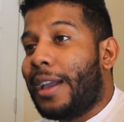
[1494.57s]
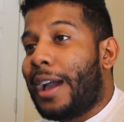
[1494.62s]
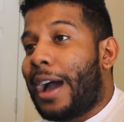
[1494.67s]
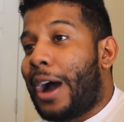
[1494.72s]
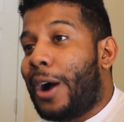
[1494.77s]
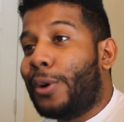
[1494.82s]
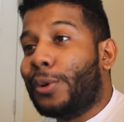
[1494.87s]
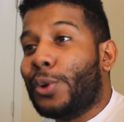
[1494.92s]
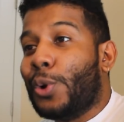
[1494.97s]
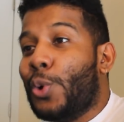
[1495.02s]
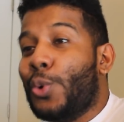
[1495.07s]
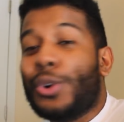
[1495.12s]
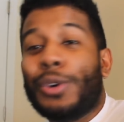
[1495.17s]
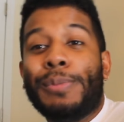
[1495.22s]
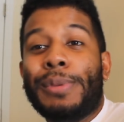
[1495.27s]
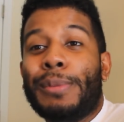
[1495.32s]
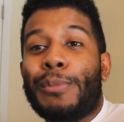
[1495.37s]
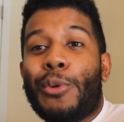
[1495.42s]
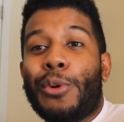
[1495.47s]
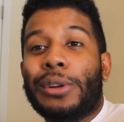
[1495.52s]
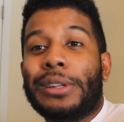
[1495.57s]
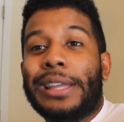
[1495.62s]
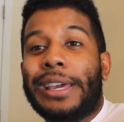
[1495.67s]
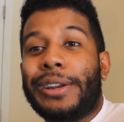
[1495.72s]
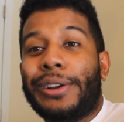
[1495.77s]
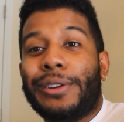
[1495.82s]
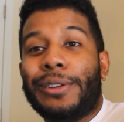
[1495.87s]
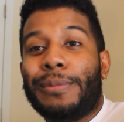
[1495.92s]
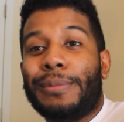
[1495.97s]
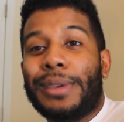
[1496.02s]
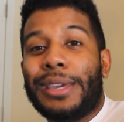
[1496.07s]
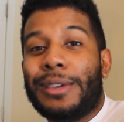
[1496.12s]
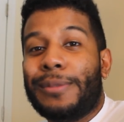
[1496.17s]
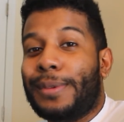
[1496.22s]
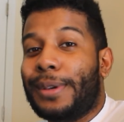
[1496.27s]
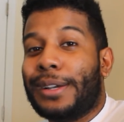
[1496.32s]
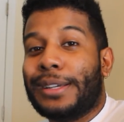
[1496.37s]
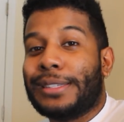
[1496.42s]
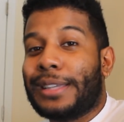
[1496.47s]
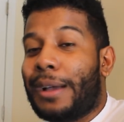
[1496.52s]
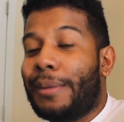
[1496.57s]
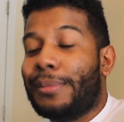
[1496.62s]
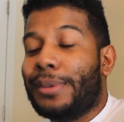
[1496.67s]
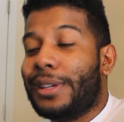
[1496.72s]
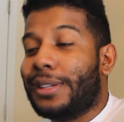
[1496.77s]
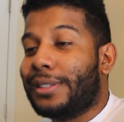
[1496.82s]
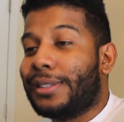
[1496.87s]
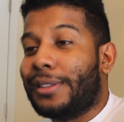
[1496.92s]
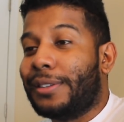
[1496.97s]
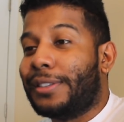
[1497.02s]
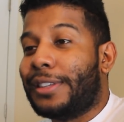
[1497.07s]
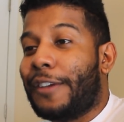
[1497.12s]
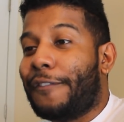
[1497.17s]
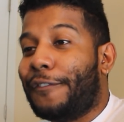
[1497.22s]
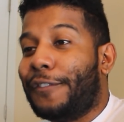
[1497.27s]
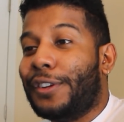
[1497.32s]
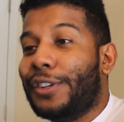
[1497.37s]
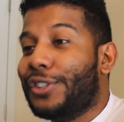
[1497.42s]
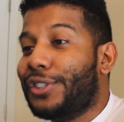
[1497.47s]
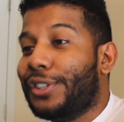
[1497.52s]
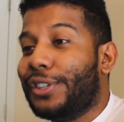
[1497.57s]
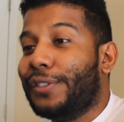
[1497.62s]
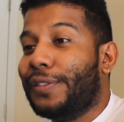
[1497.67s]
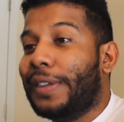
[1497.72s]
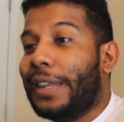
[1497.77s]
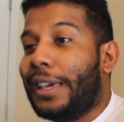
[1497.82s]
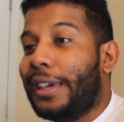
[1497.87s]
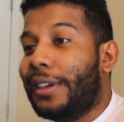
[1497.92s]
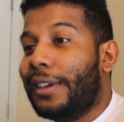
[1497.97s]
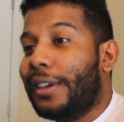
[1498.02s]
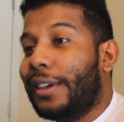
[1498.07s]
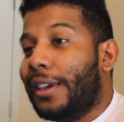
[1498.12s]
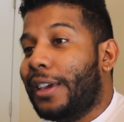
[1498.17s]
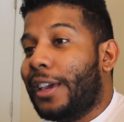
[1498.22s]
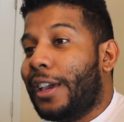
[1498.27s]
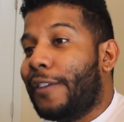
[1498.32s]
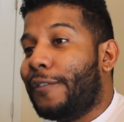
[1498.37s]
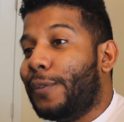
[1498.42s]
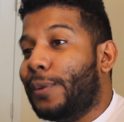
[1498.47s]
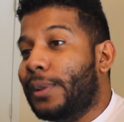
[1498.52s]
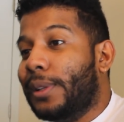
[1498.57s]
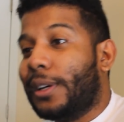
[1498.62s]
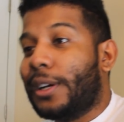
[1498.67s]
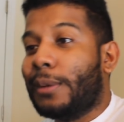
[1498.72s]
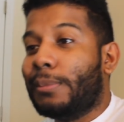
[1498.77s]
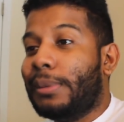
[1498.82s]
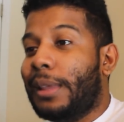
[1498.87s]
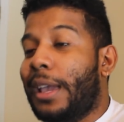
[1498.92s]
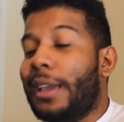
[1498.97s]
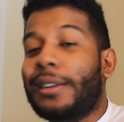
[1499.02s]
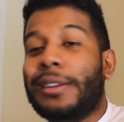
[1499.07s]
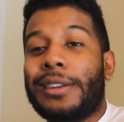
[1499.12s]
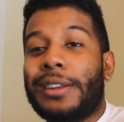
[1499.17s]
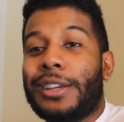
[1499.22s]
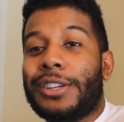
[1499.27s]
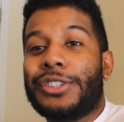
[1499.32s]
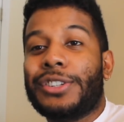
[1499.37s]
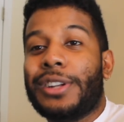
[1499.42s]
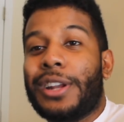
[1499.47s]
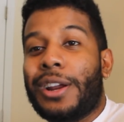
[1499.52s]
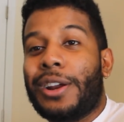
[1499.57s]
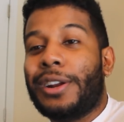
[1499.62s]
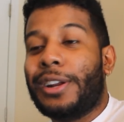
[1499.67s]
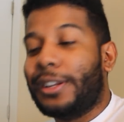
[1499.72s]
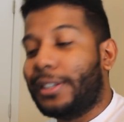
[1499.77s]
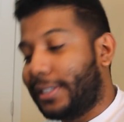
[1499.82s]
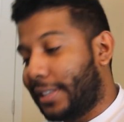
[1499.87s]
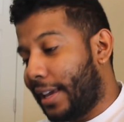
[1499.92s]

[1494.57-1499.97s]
I don't know who could be more later than me because I'm just the definition of late. If you look up late in the dictionary, it'll